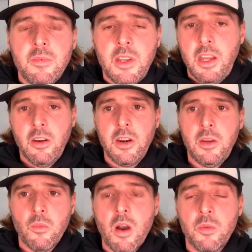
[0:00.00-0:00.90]

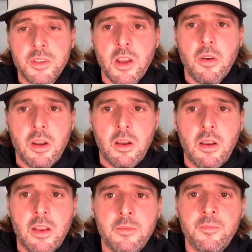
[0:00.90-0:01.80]
hearing what was going
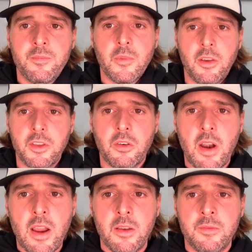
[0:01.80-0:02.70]
on the
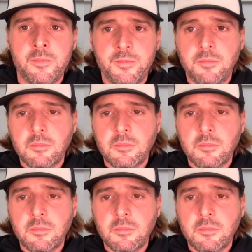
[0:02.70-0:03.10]
ground.